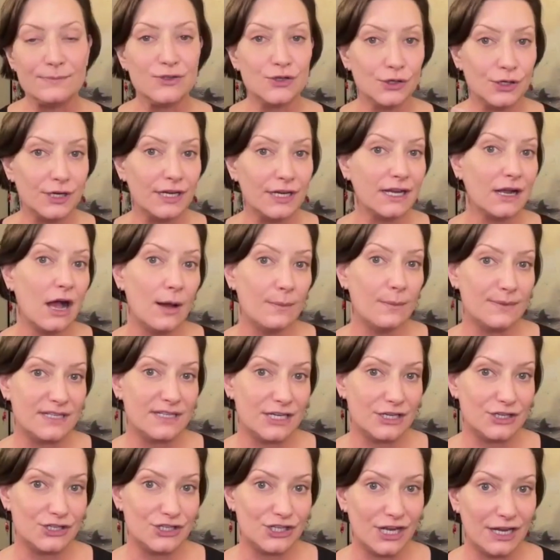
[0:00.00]
During
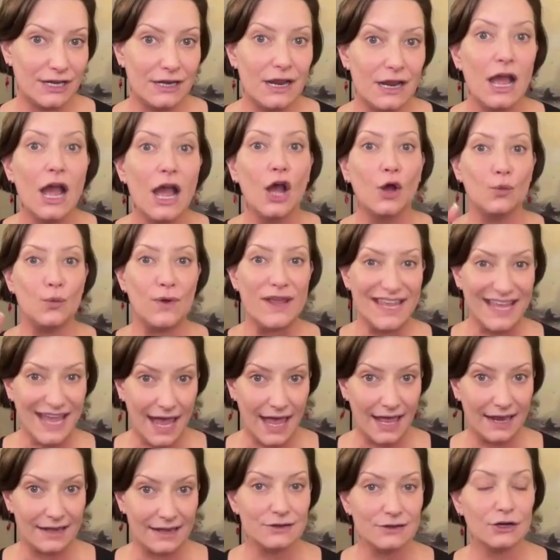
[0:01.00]
competition
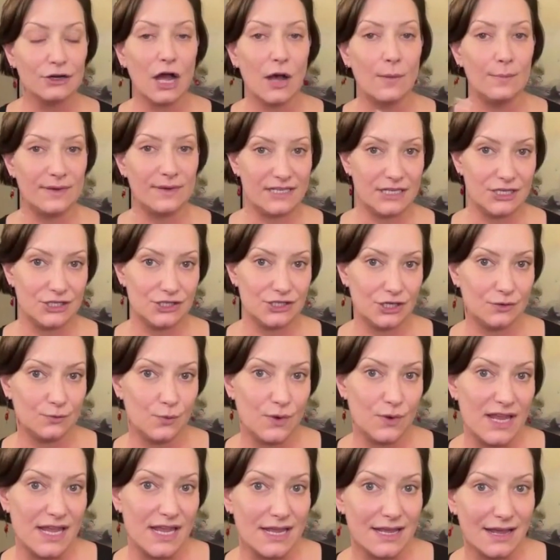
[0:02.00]
weekend or competition
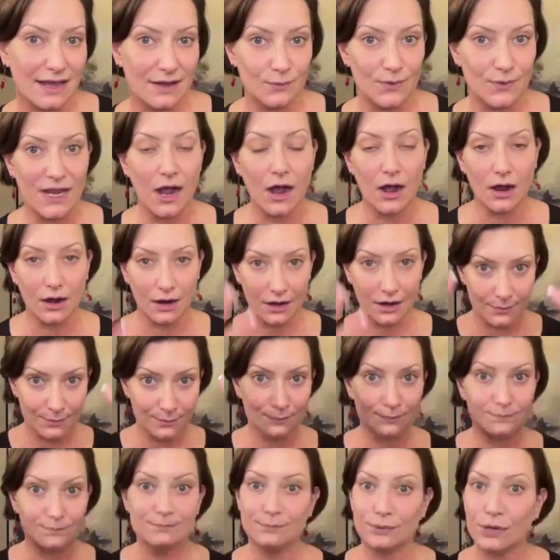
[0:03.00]
week, we
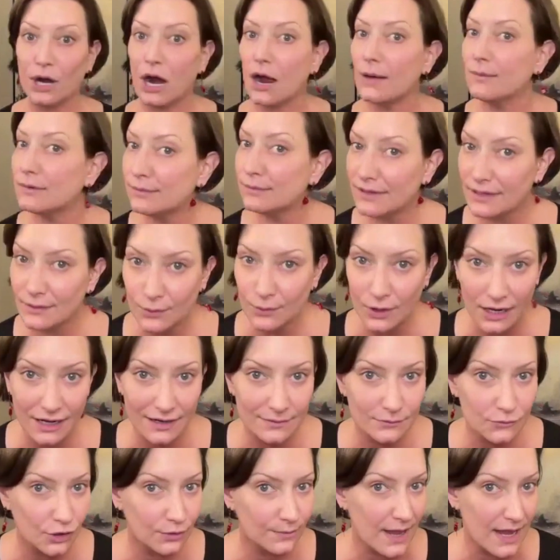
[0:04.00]
are probably
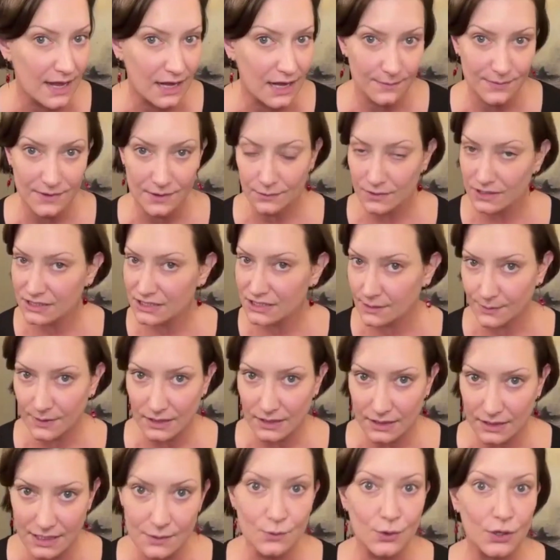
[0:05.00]
wearing more makeup than we
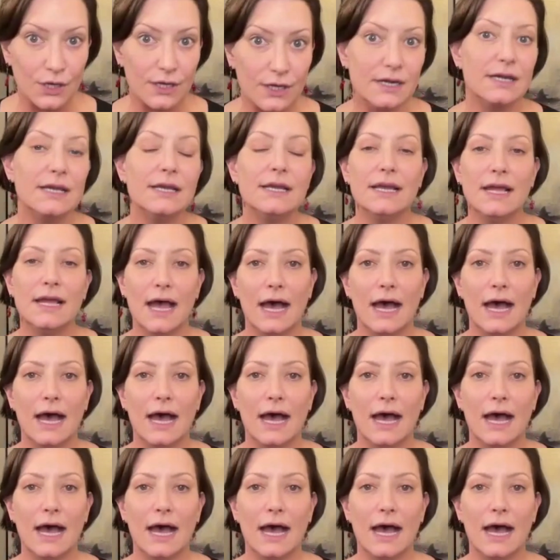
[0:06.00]
typically would.